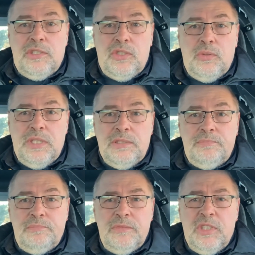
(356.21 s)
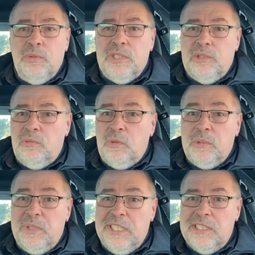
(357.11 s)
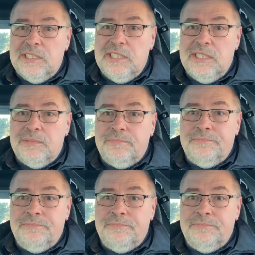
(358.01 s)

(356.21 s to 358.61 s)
to chew it? Do you wish there were more peanuts in it?